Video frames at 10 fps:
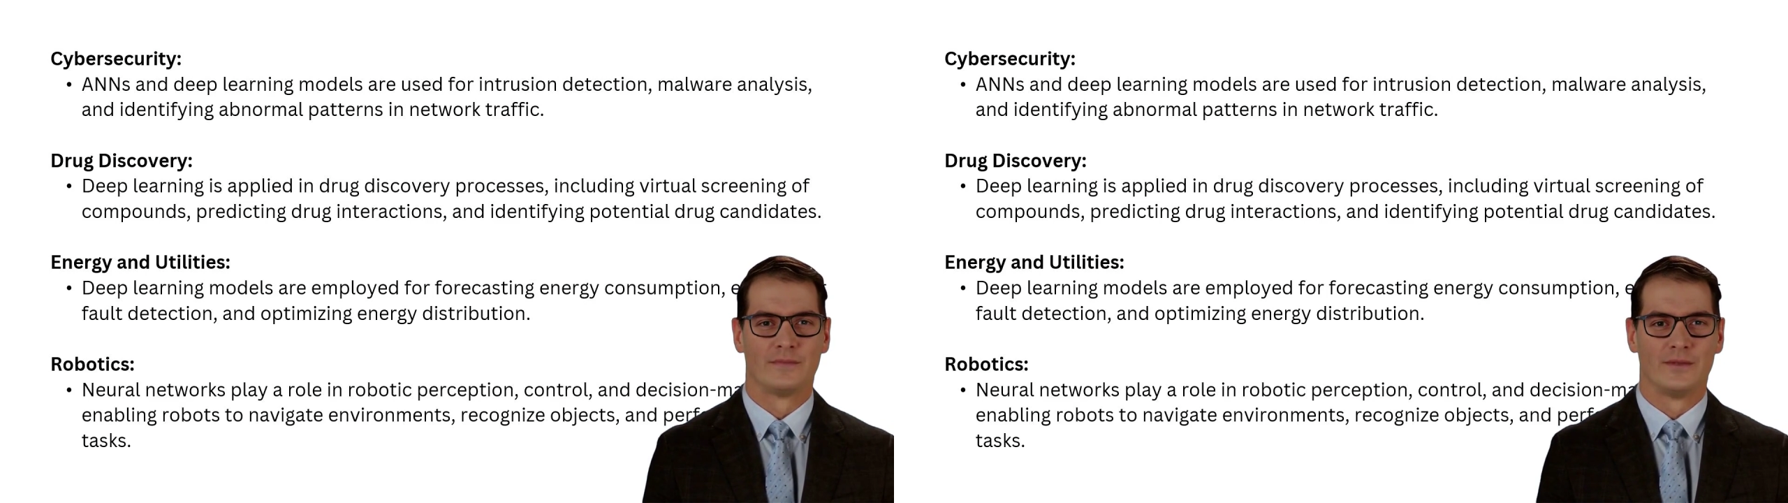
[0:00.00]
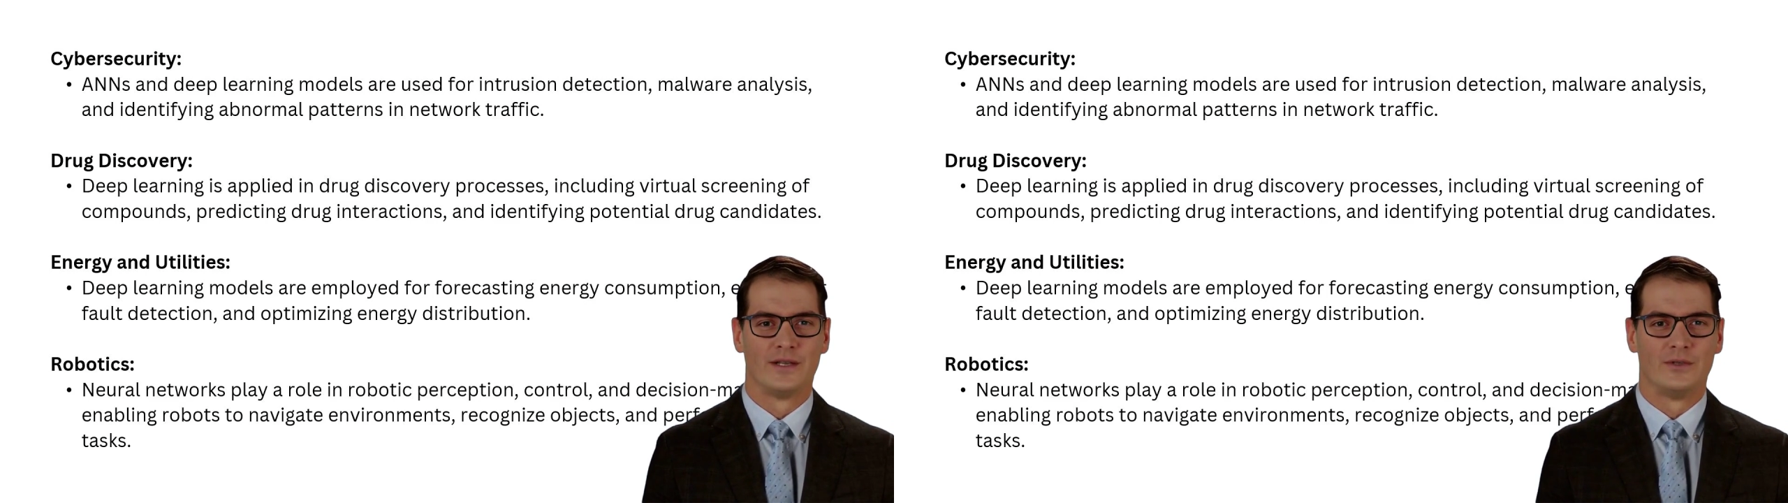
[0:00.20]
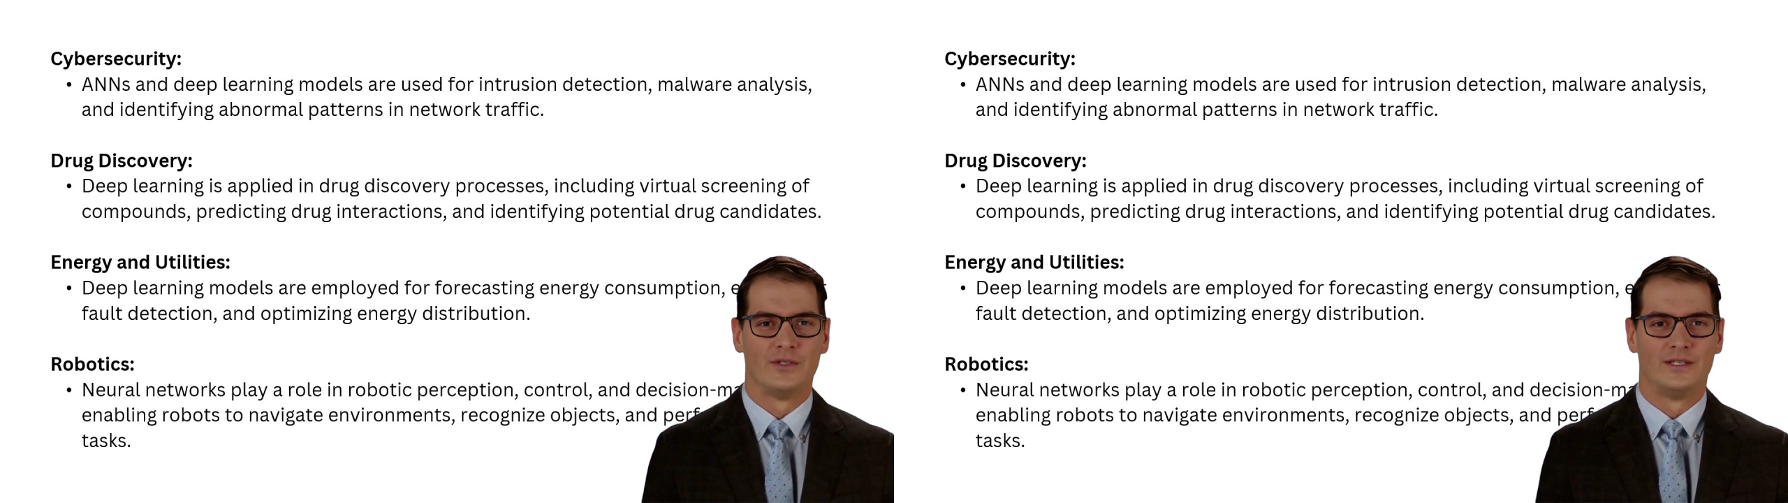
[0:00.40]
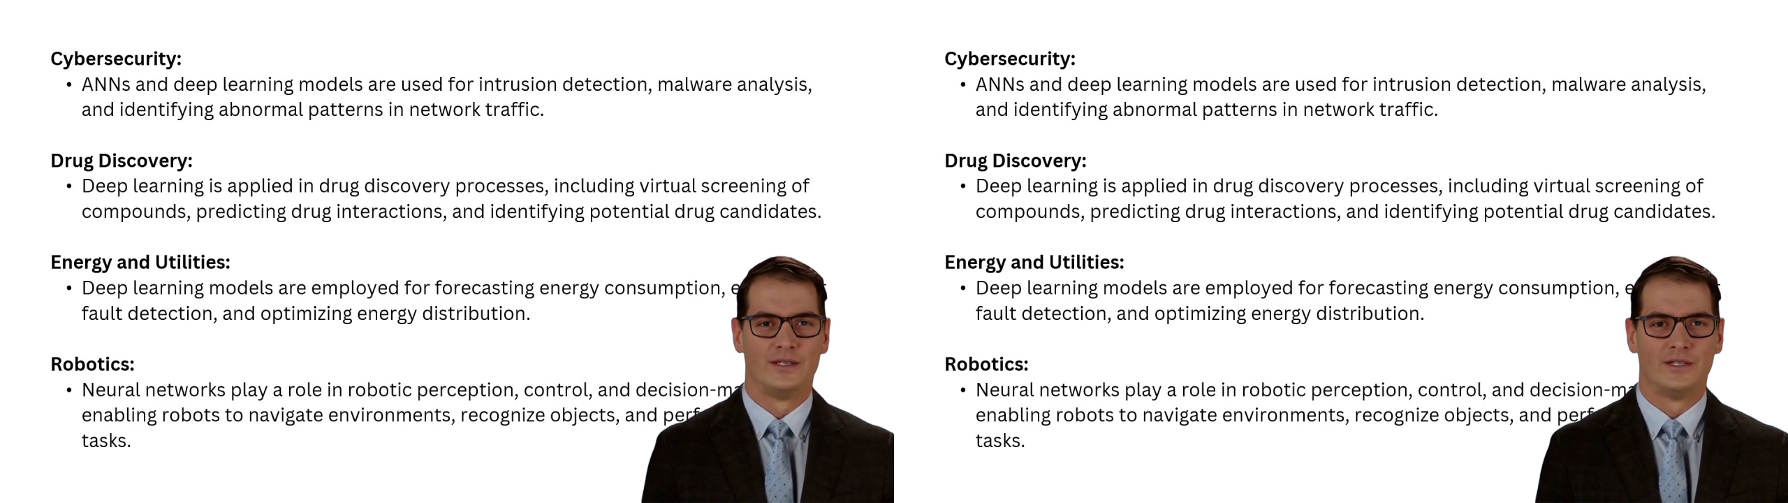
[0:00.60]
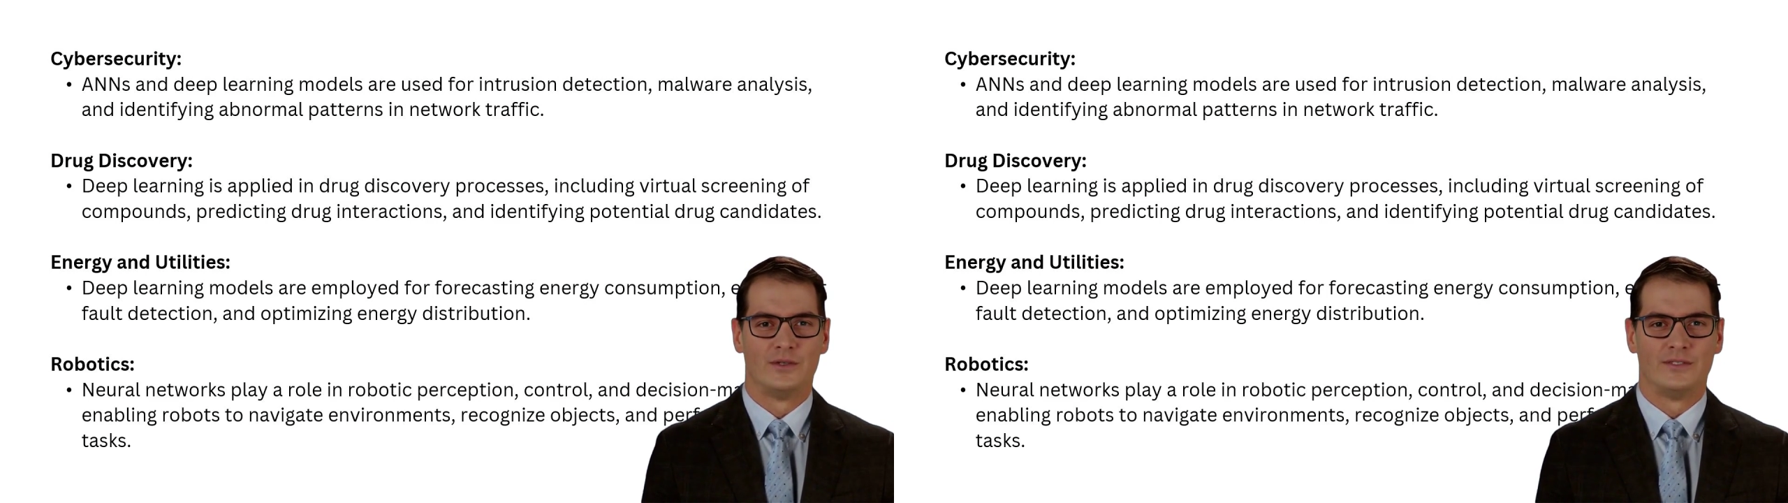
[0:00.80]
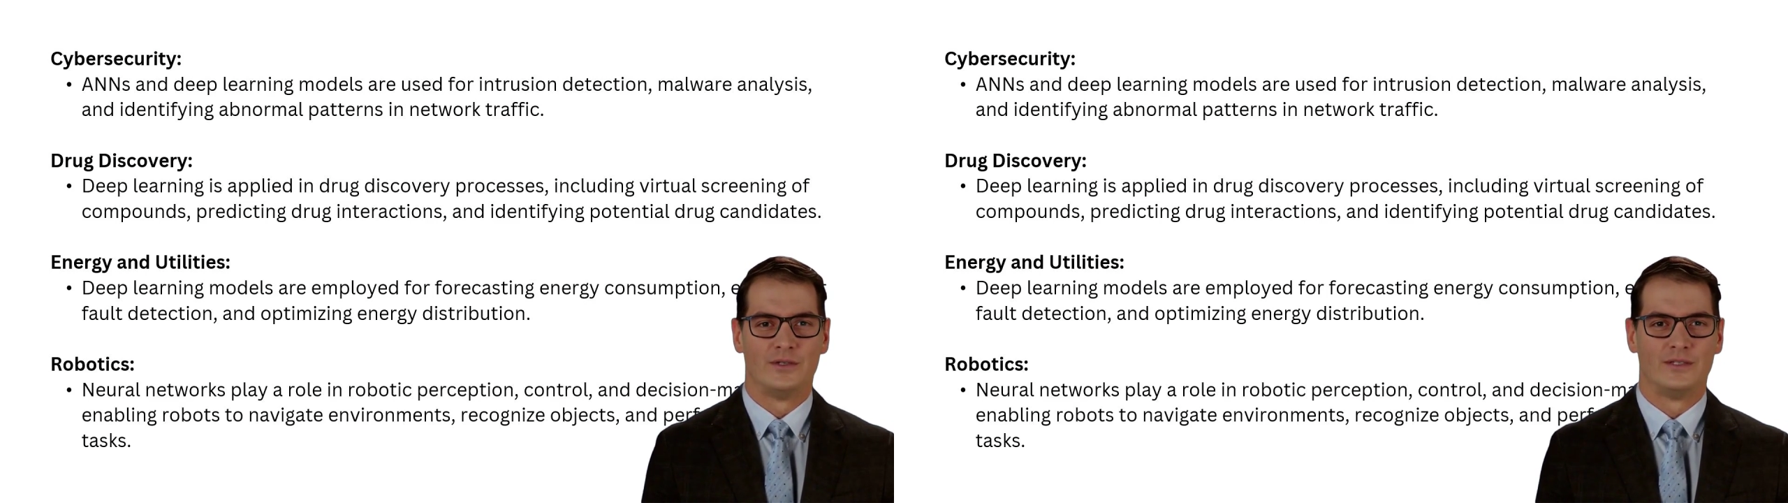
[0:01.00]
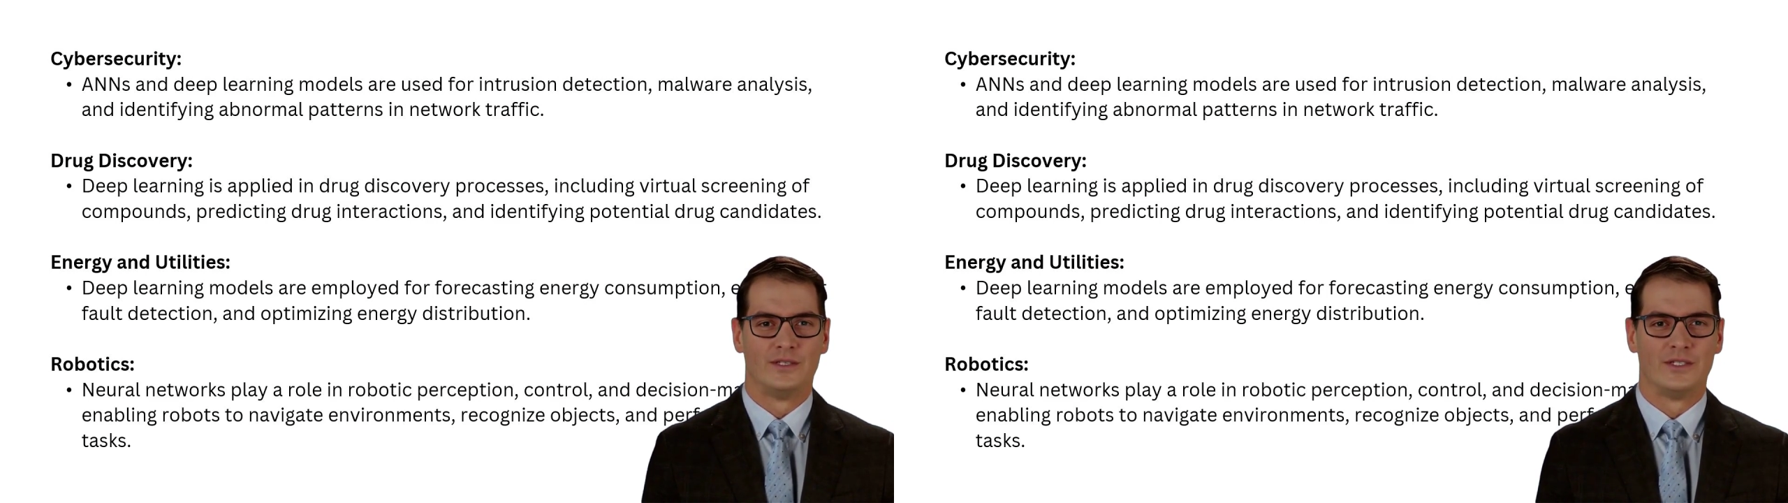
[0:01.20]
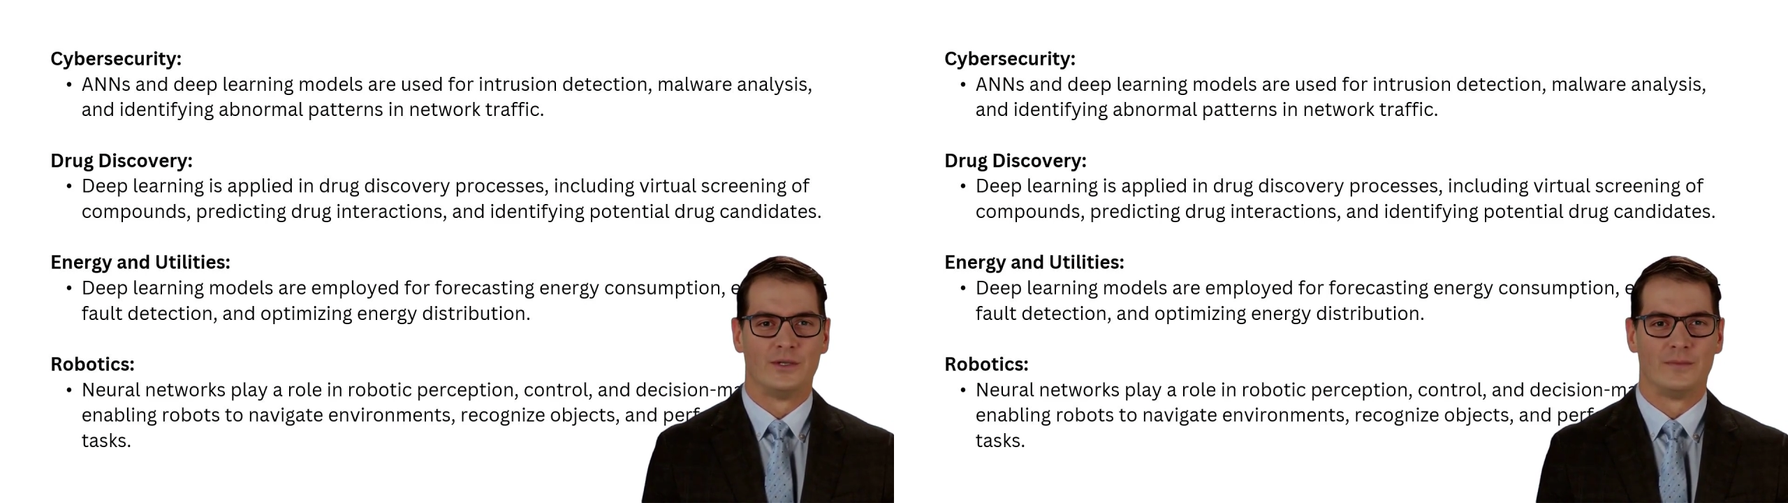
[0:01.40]
Energy and utilities
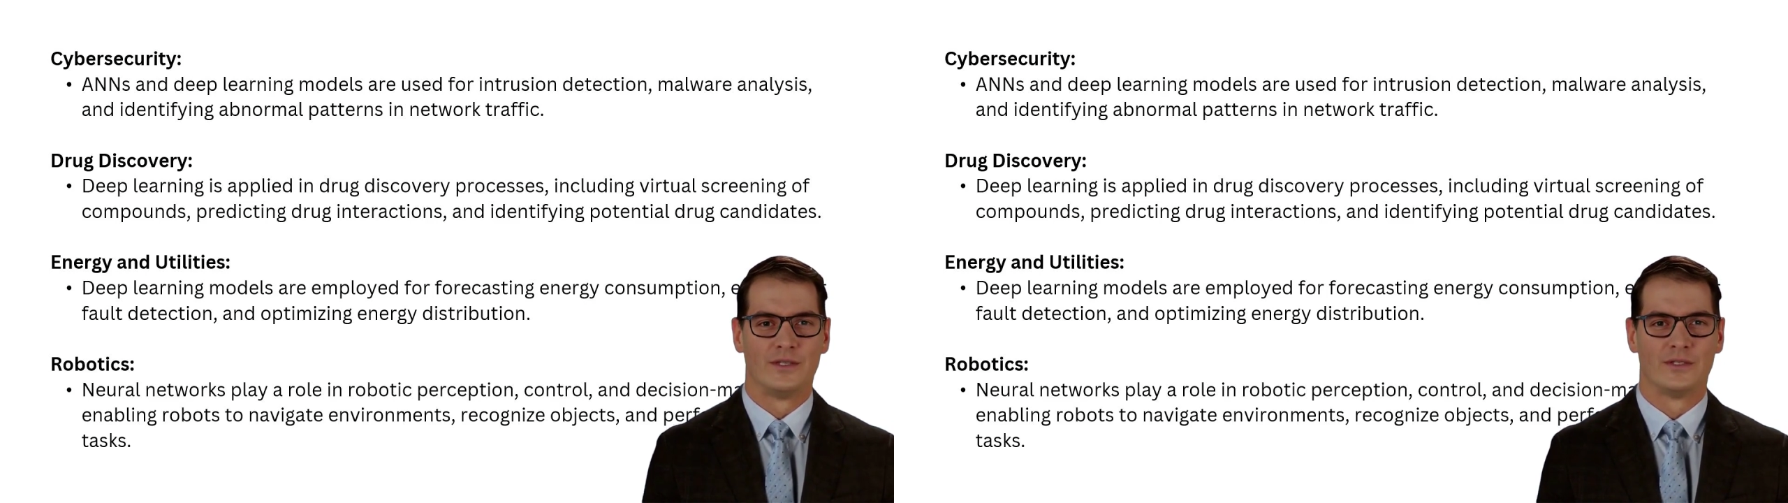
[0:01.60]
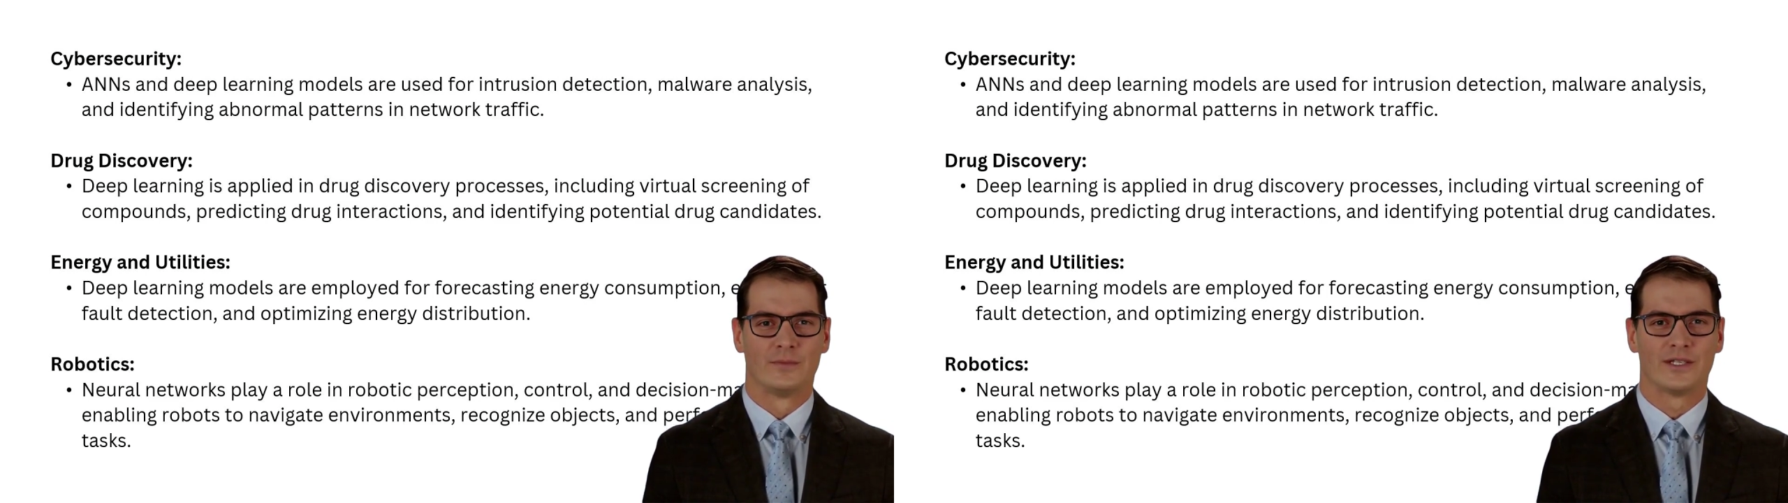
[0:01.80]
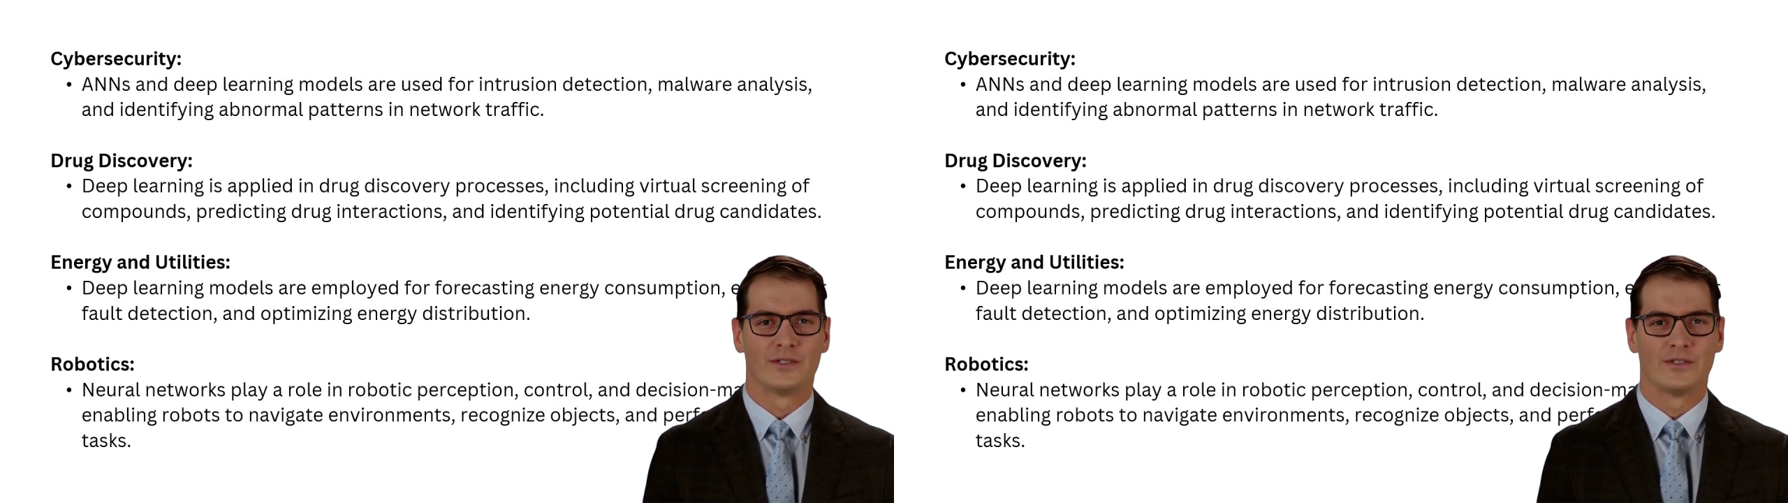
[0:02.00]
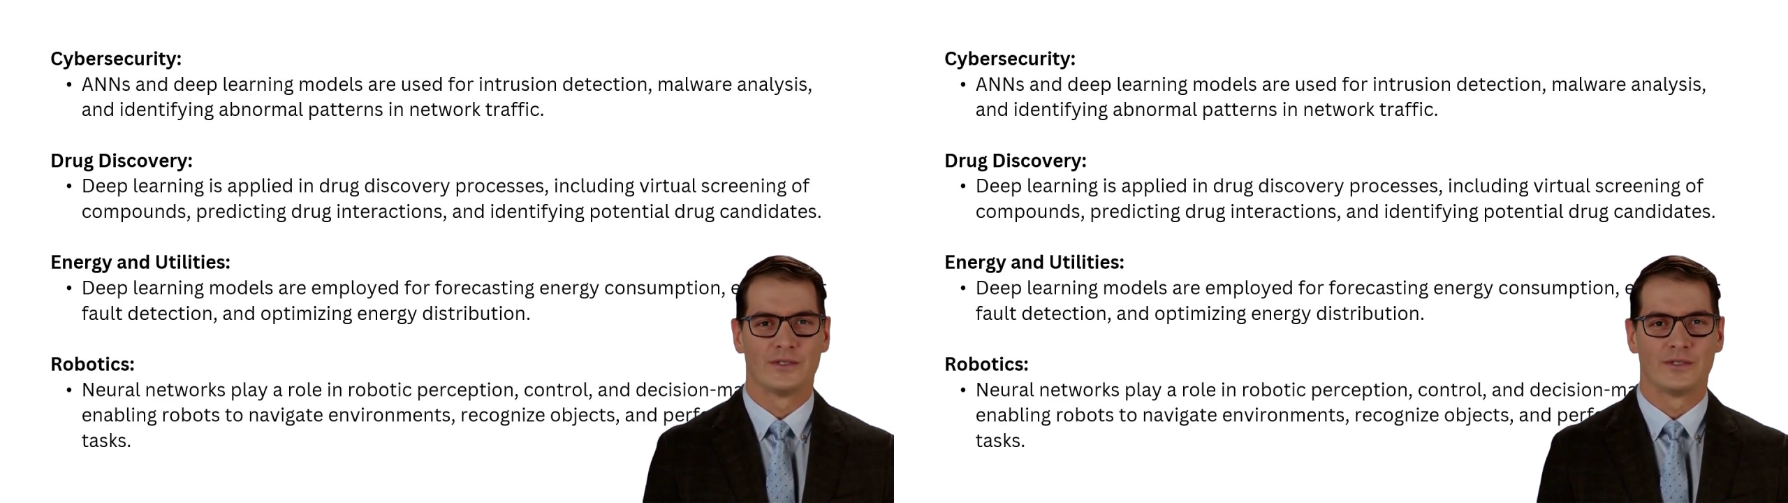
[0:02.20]
companies make use